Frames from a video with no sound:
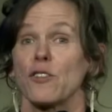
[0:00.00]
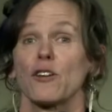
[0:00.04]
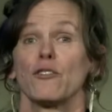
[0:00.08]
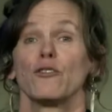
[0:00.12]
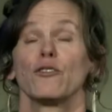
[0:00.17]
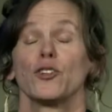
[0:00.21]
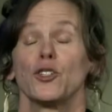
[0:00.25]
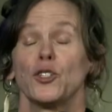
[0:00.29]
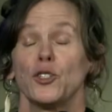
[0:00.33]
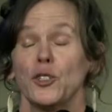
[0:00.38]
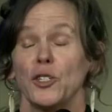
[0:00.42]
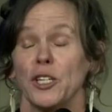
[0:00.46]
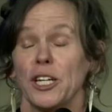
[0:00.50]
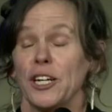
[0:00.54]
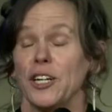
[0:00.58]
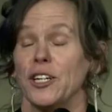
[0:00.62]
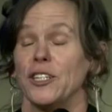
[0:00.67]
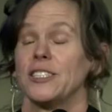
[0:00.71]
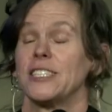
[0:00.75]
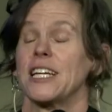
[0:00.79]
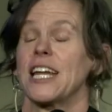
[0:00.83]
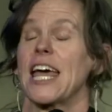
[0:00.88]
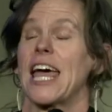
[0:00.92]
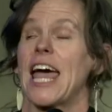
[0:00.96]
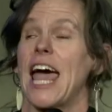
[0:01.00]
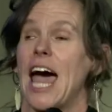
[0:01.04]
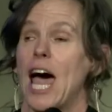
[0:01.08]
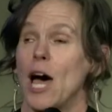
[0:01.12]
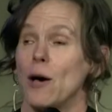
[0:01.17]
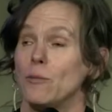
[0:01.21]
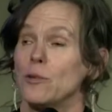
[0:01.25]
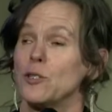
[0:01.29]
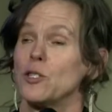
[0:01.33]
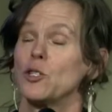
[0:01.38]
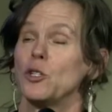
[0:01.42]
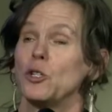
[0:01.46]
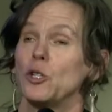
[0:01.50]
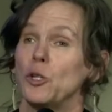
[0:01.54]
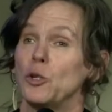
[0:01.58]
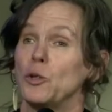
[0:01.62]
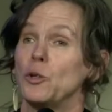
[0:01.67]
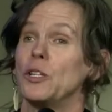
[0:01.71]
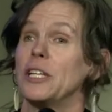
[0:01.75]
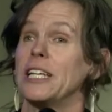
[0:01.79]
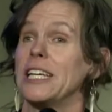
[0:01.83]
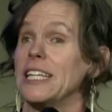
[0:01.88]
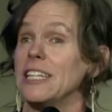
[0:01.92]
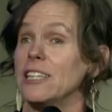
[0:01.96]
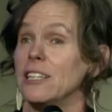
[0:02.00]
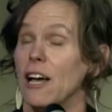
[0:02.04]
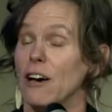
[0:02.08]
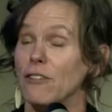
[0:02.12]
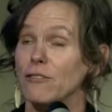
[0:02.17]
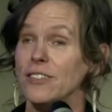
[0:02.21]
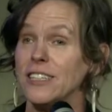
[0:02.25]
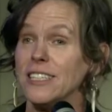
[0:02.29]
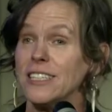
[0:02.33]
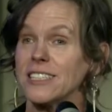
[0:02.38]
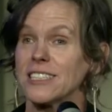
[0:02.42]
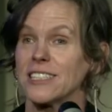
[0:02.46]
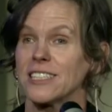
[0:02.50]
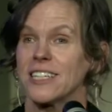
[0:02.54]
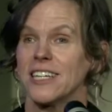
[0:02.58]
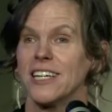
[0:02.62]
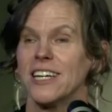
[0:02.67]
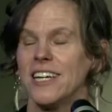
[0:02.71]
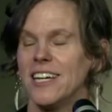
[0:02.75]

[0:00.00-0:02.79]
there for 2 years, and I absolutely love it.